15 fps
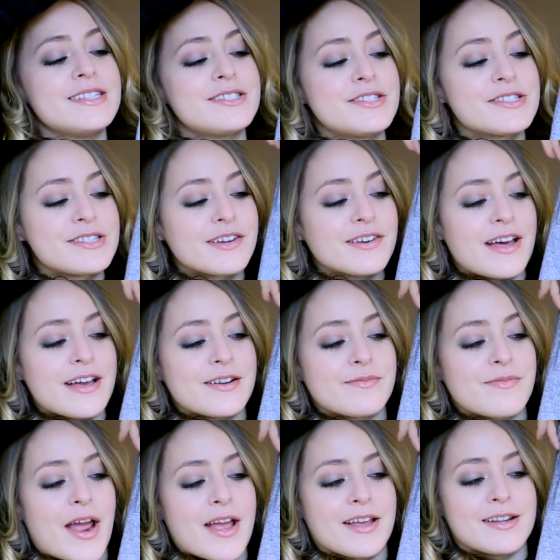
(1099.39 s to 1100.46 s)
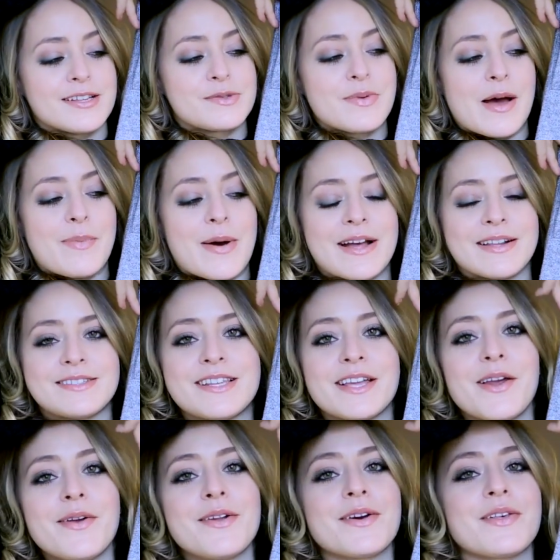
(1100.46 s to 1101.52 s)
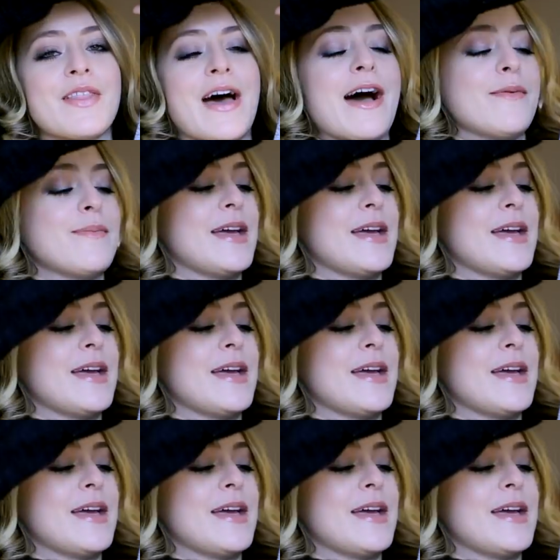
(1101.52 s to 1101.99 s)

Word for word: these just look like regular sweatpants. They don't look that